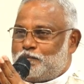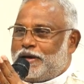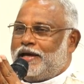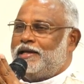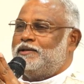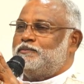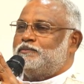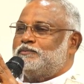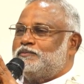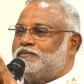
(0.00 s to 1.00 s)
man.
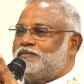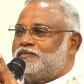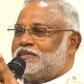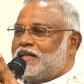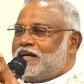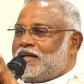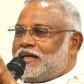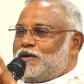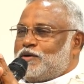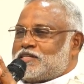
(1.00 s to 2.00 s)

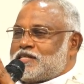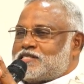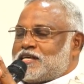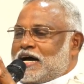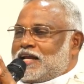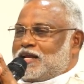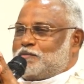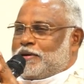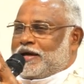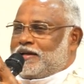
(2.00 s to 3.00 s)
He was a silent
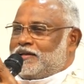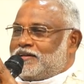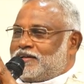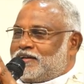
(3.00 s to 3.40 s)
man.